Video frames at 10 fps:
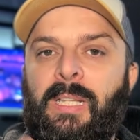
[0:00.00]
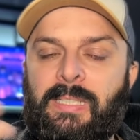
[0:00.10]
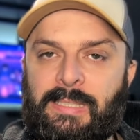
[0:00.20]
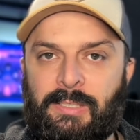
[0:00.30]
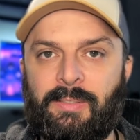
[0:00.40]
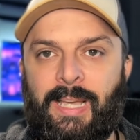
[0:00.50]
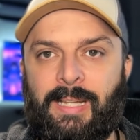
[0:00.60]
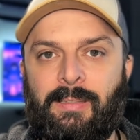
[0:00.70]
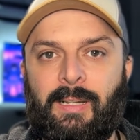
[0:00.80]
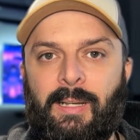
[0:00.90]
and they still
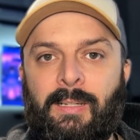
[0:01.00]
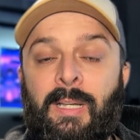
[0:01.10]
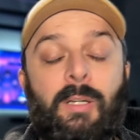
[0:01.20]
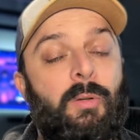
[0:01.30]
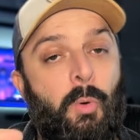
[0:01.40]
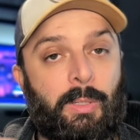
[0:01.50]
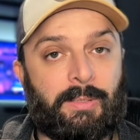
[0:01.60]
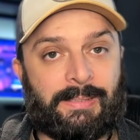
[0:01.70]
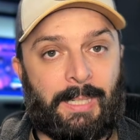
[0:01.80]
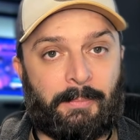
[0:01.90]
had uh,
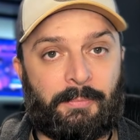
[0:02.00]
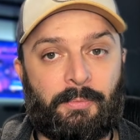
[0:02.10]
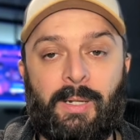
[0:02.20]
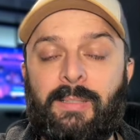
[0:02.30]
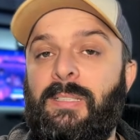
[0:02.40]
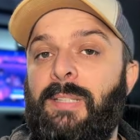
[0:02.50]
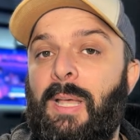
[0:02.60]
coils up front.